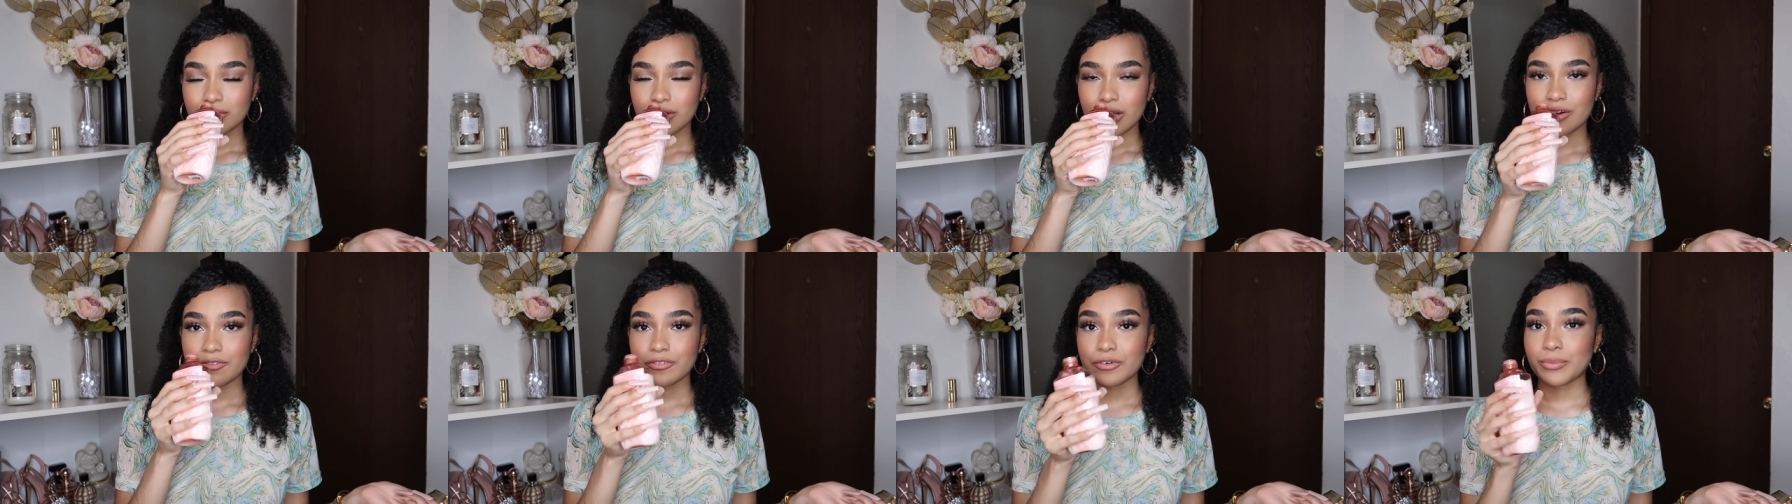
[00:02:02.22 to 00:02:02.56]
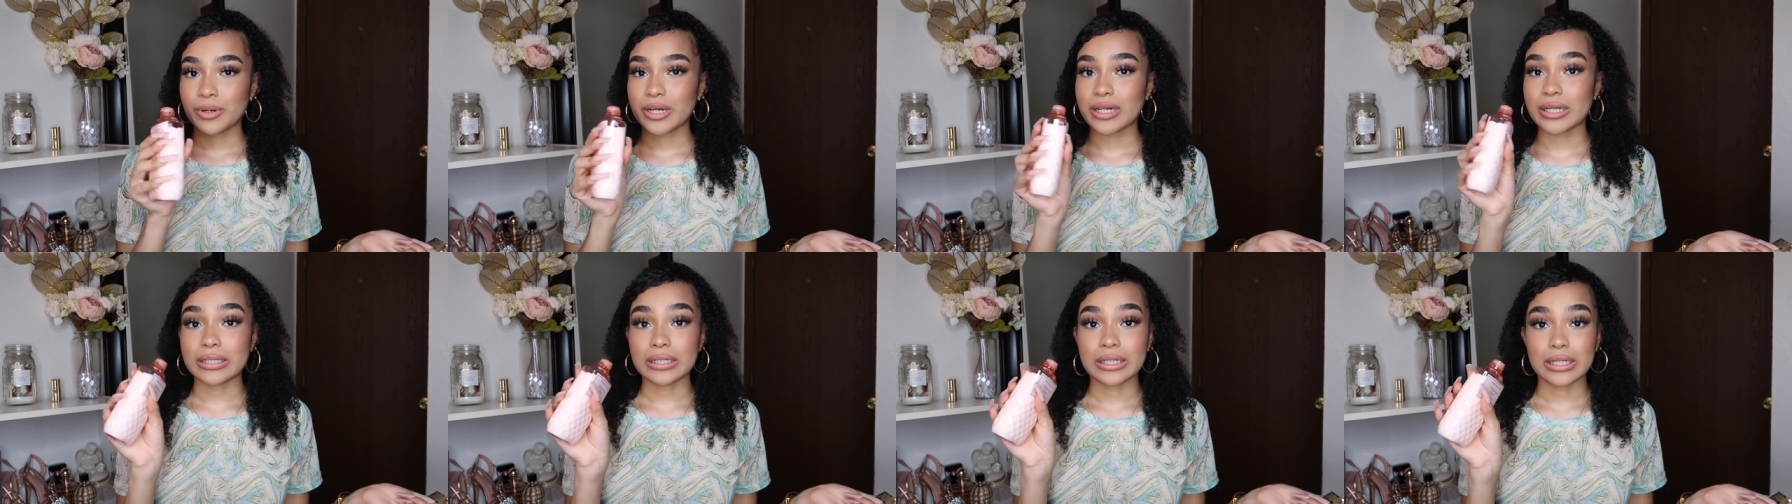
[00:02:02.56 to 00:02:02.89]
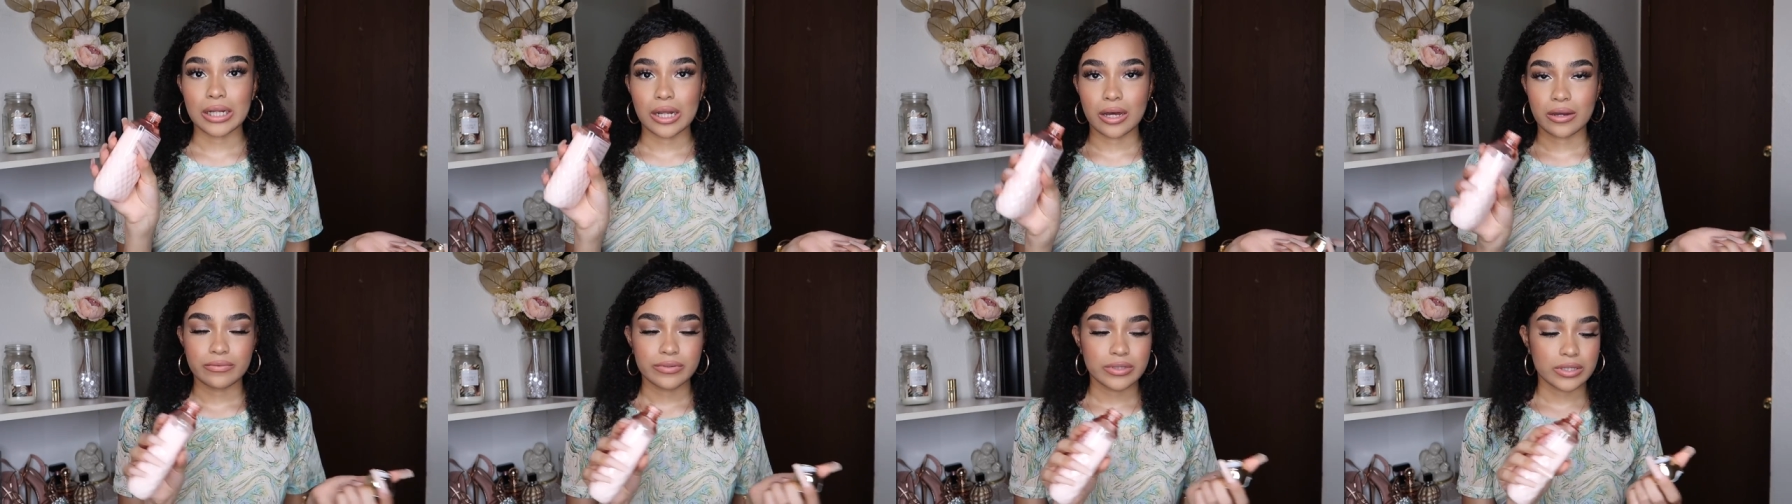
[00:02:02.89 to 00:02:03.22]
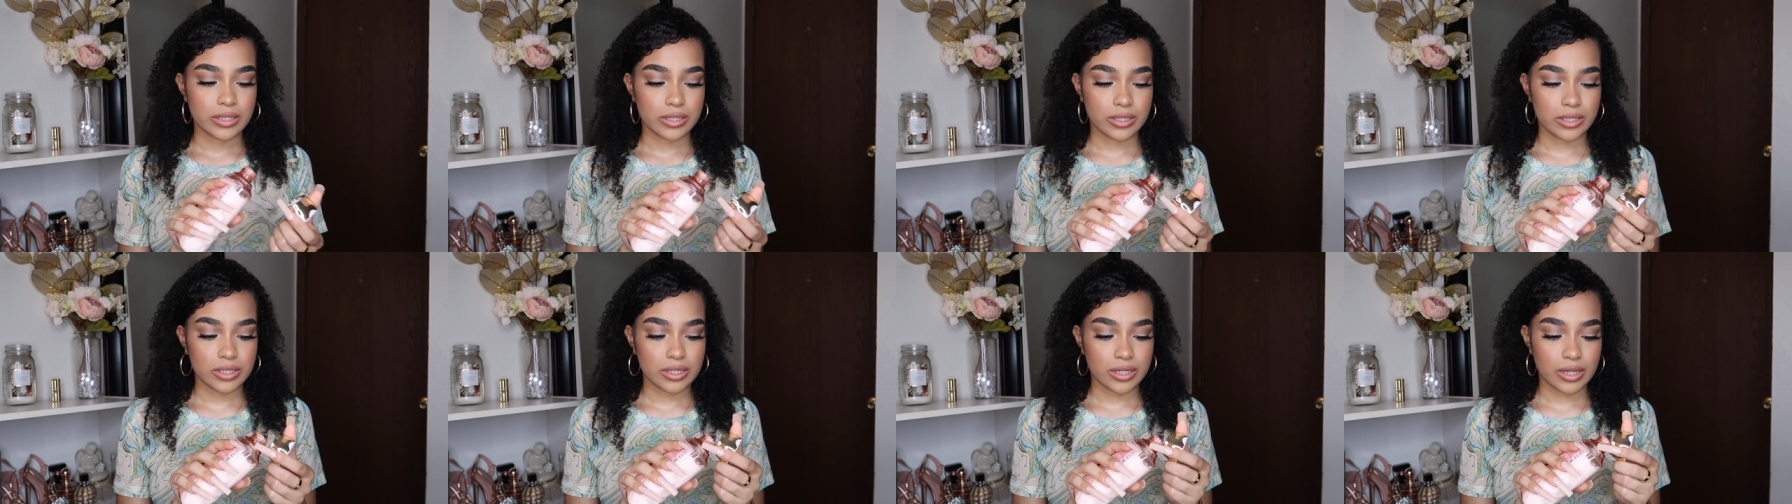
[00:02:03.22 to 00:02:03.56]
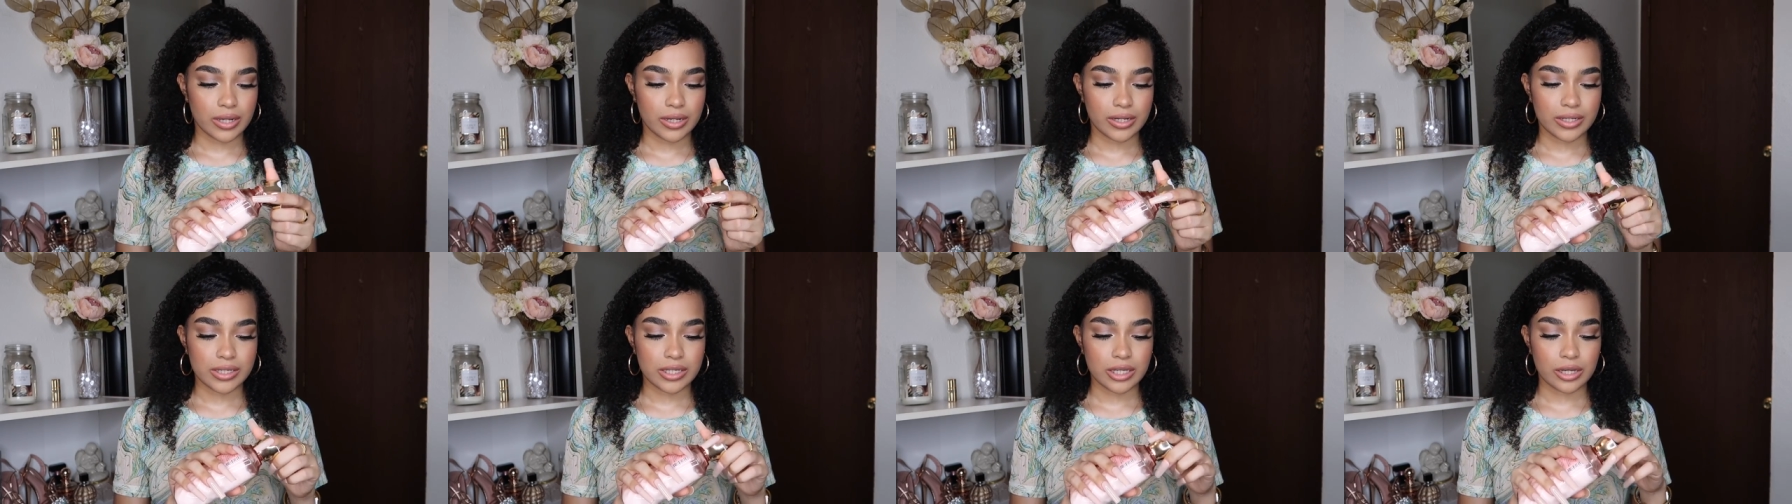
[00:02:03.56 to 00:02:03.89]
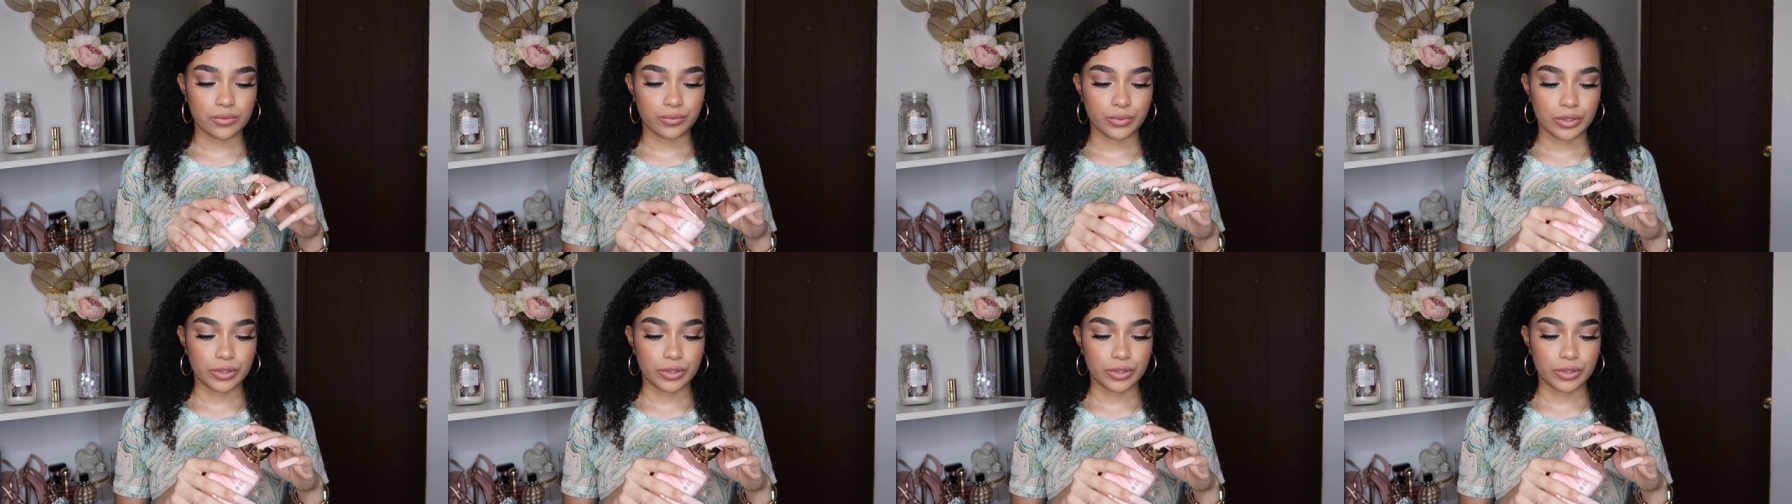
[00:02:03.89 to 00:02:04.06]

everybody loves this scent it's like